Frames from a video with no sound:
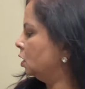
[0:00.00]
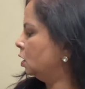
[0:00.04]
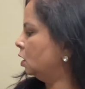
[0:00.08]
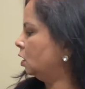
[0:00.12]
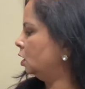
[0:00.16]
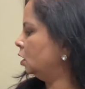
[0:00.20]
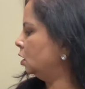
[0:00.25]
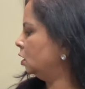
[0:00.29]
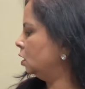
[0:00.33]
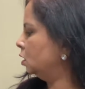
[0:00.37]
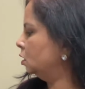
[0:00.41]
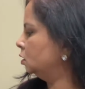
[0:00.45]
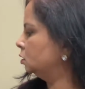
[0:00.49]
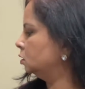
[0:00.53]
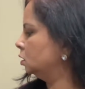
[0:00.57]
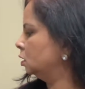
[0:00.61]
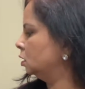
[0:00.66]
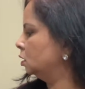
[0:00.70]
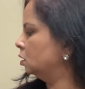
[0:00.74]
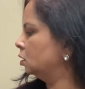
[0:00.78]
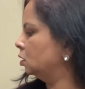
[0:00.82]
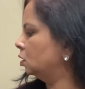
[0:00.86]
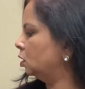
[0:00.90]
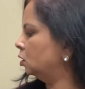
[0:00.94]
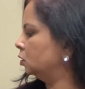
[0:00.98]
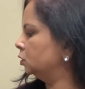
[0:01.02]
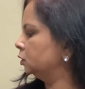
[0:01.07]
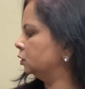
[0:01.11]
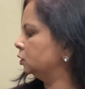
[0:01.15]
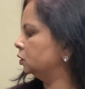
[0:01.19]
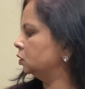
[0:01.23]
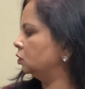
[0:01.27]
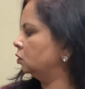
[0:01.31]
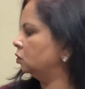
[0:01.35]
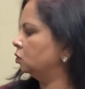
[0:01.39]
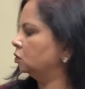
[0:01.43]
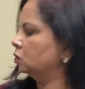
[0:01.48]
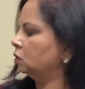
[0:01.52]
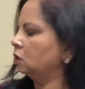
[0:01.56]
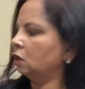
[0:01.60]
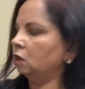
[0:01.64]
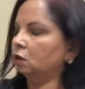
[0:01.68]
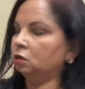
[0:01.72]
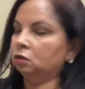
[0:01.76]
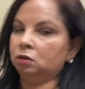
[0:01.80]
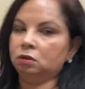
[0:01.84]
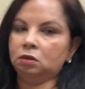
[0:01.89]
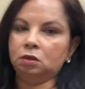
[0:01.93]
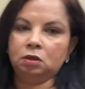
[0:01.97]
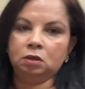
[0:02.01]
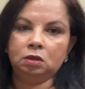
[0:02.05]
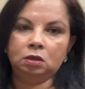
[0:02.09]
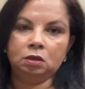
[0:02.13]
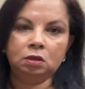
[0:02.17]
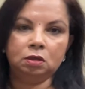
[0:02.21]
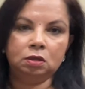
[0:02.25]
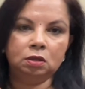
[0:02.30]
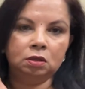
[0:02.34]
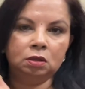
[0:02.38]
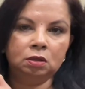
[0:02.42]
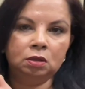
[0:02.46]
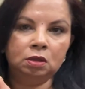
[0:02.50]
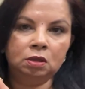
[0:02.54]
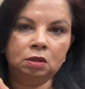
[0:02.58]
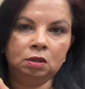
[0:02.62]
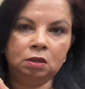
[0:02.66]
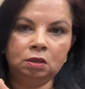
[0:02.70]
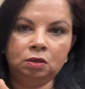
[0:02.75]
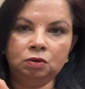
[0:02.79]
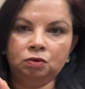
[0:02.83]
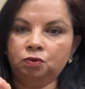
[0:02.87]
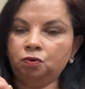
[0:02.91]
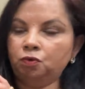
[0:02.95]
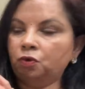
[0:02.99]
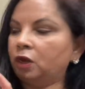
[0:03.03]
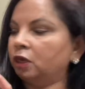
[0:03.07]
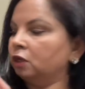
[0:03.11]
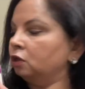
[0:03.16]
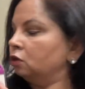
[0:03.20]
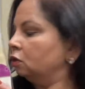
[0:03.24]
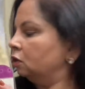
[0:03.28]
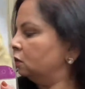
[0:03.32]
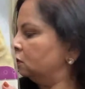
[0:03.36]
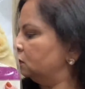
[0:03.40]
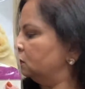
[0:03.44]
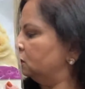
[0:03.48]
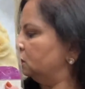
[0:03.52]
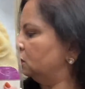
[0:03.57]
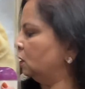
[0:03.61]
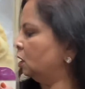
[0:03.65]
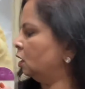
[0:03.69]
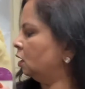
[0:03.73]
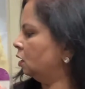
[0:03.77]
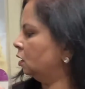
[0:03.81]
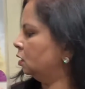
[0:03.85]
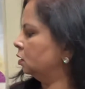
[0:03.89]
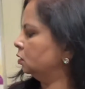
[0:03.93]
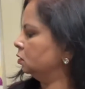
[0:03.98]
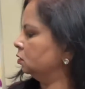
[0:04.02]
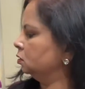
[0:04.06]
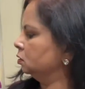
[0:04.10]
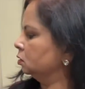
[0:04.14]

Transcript: and also got the regular naan,